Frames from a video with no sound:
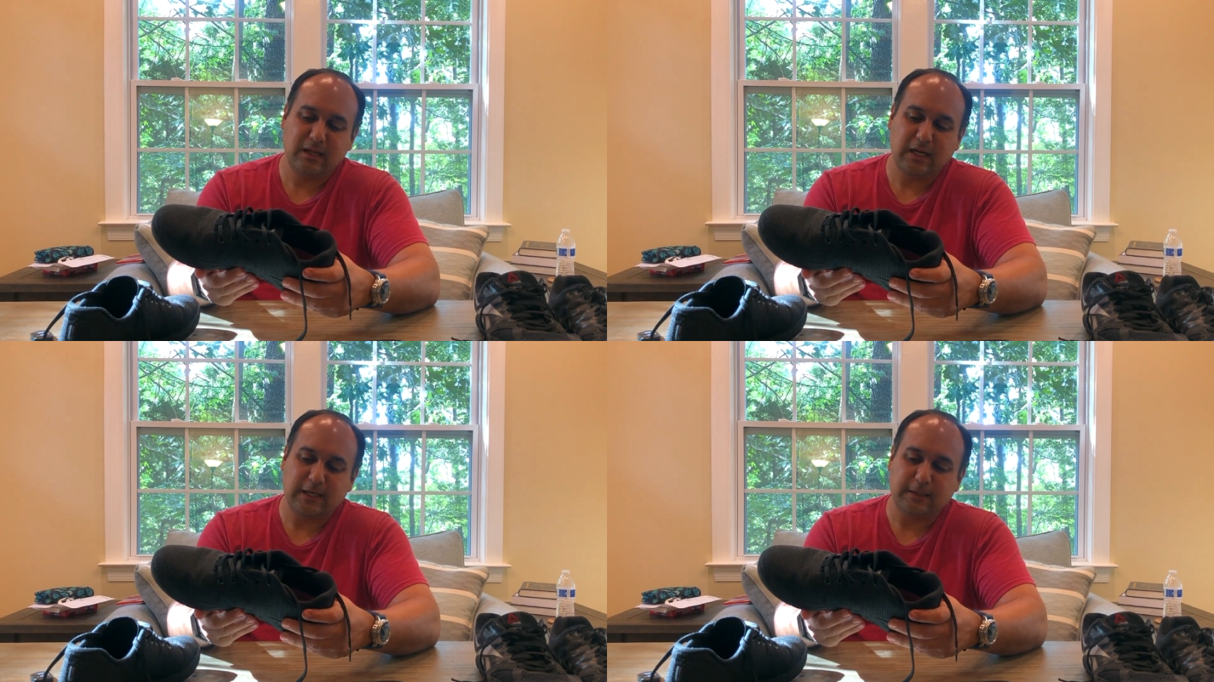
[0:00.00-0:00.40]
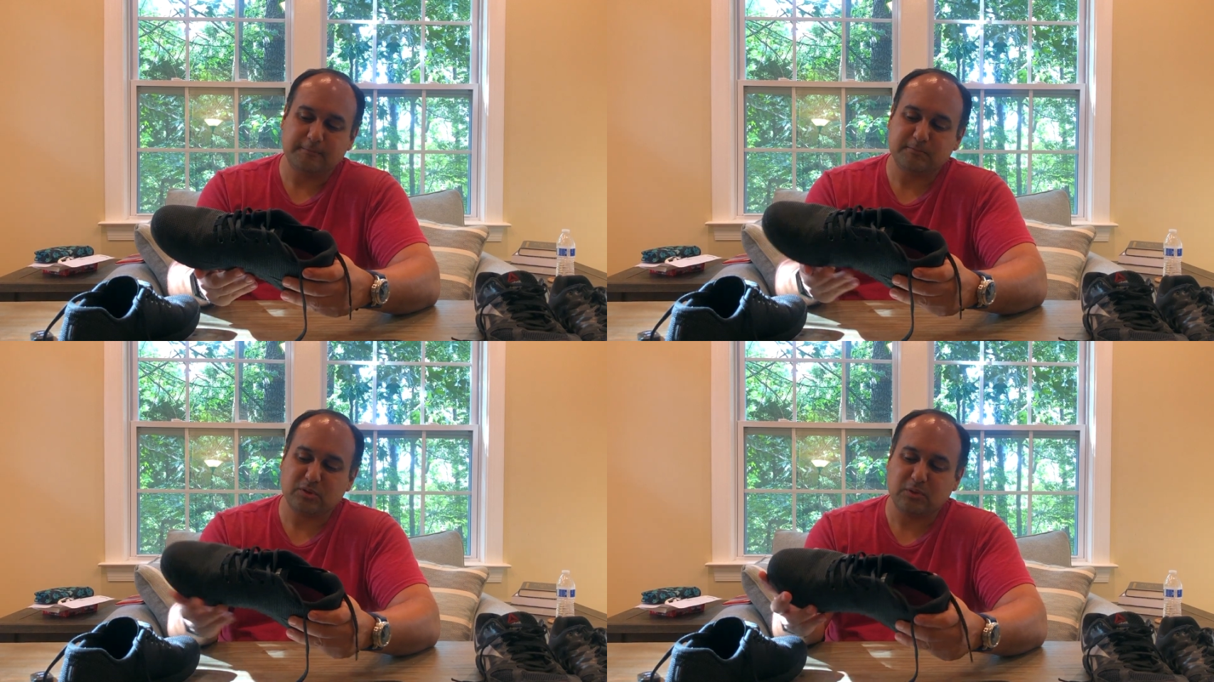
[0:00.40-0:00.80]

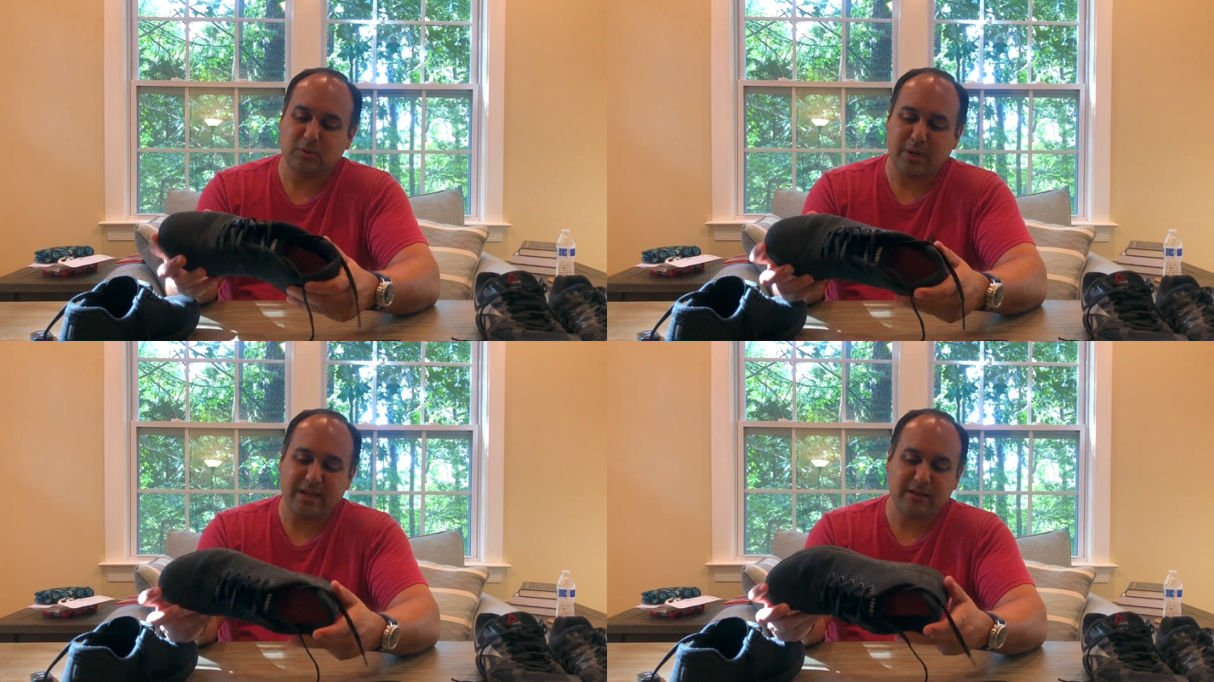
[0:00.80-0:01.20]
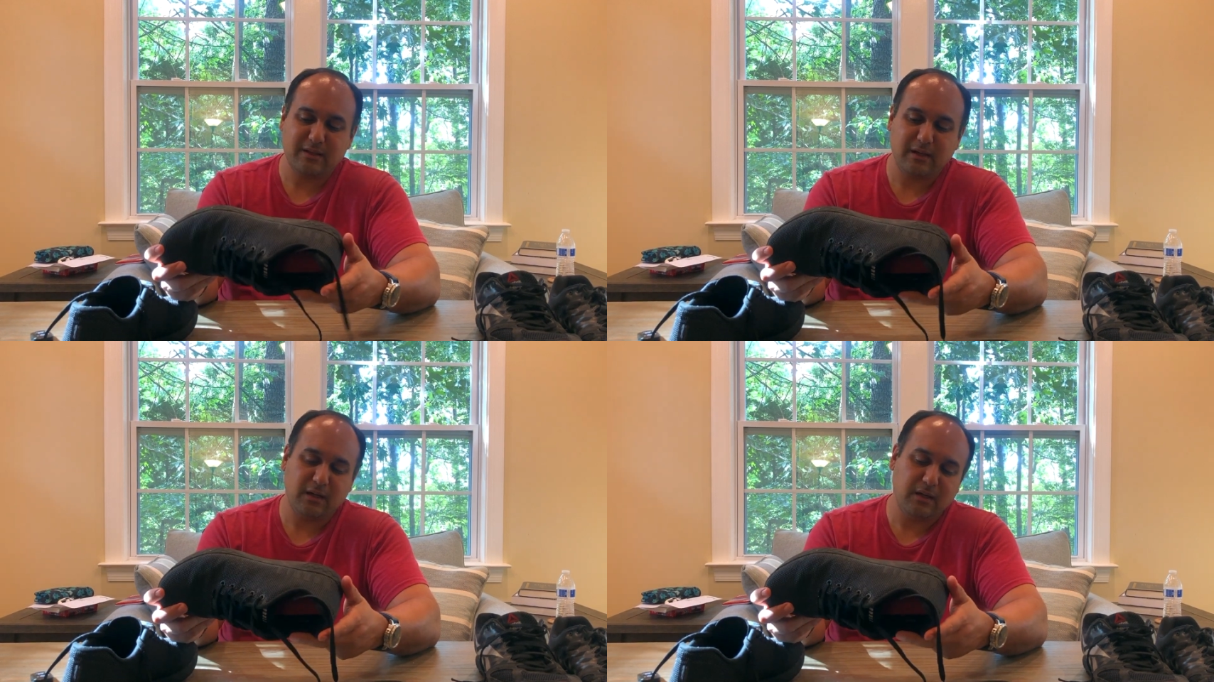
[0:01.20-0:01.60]
So great
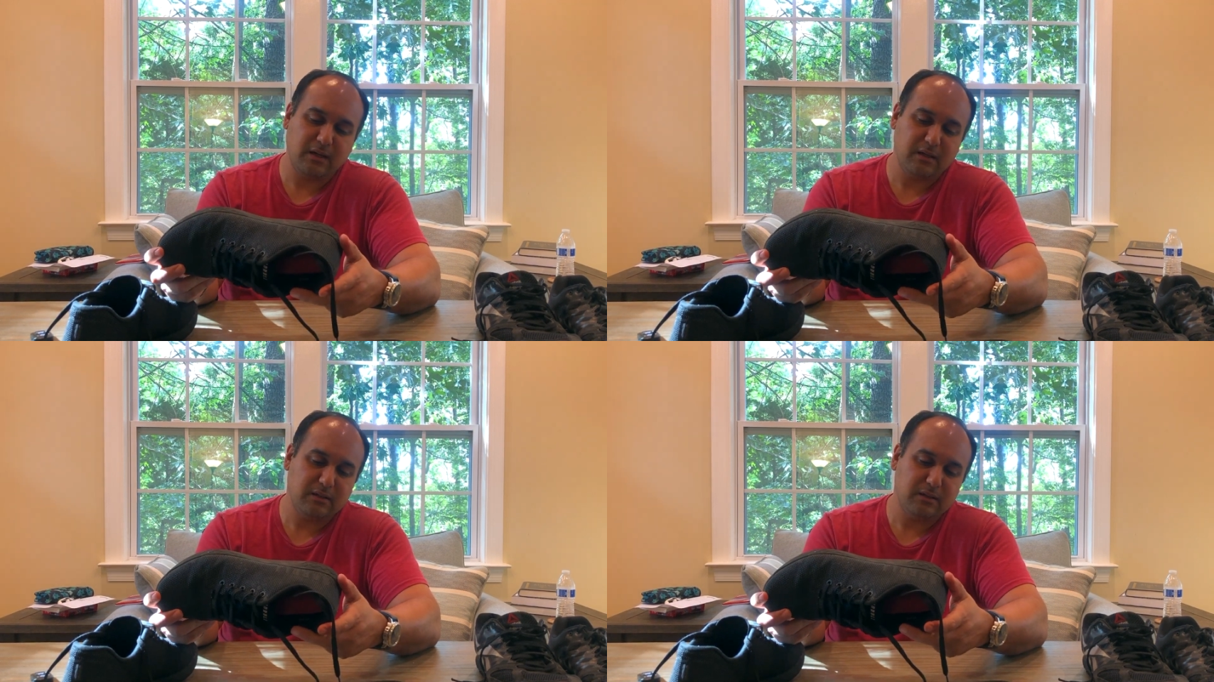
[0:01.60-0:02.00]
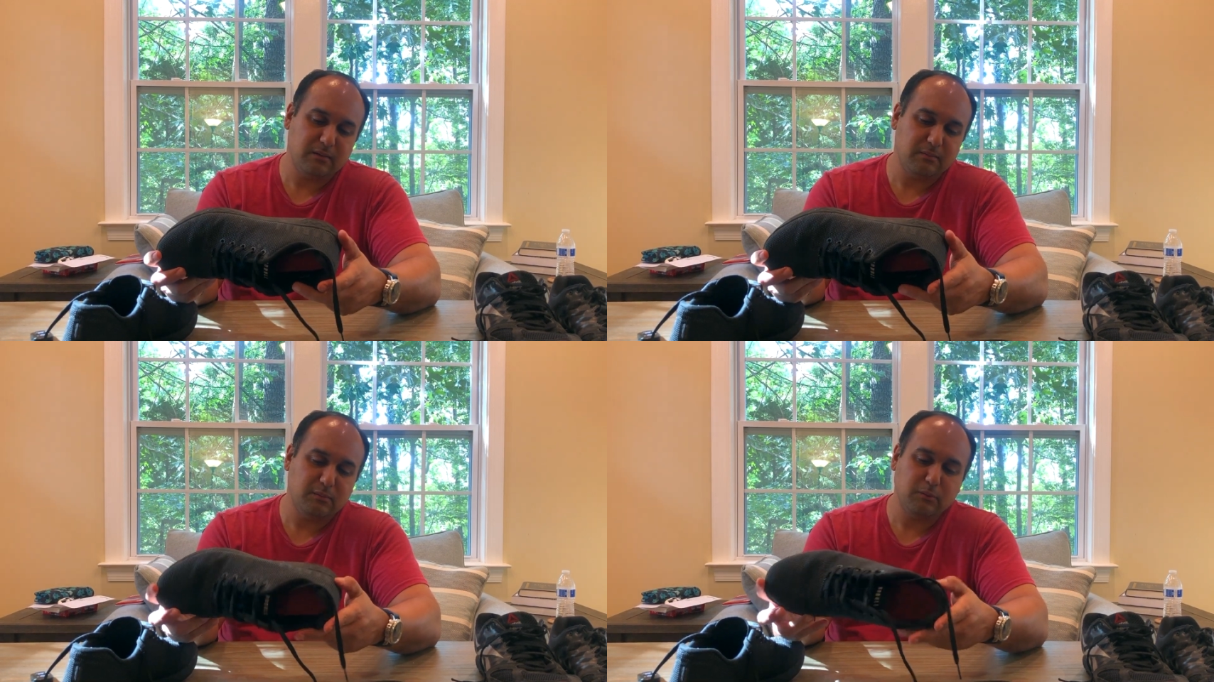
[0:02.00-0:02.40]

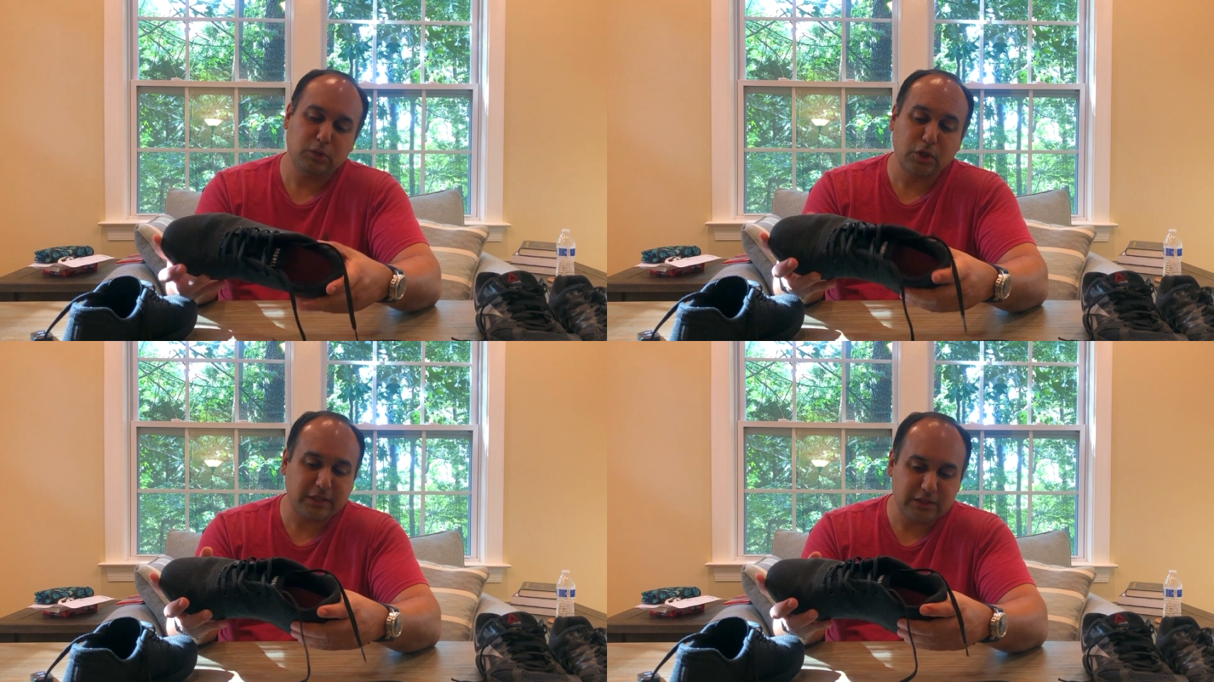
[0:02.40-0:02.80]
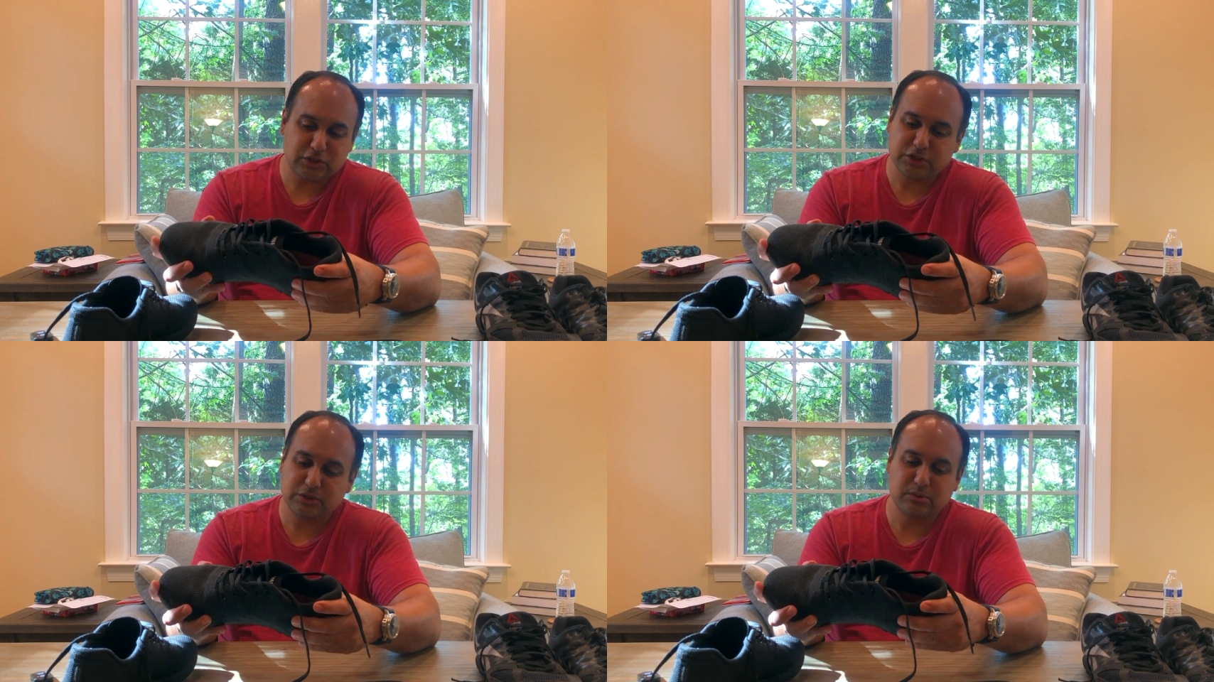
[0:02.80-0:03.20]
looking
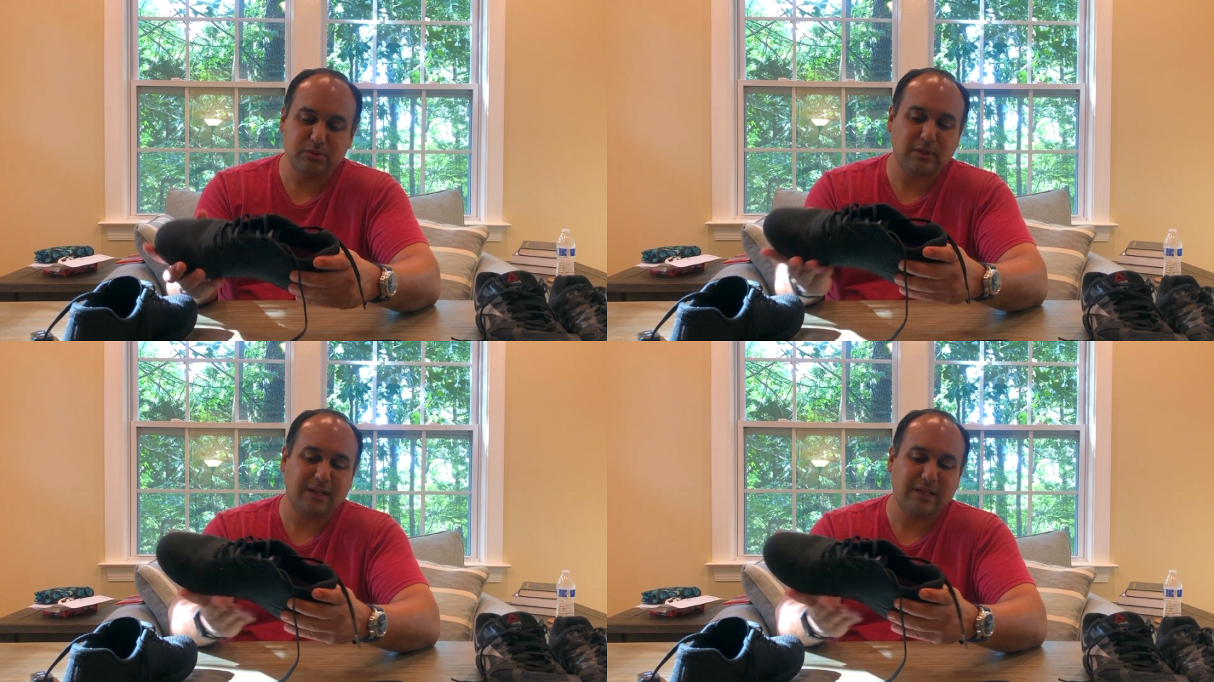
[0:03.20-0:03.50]
shoe.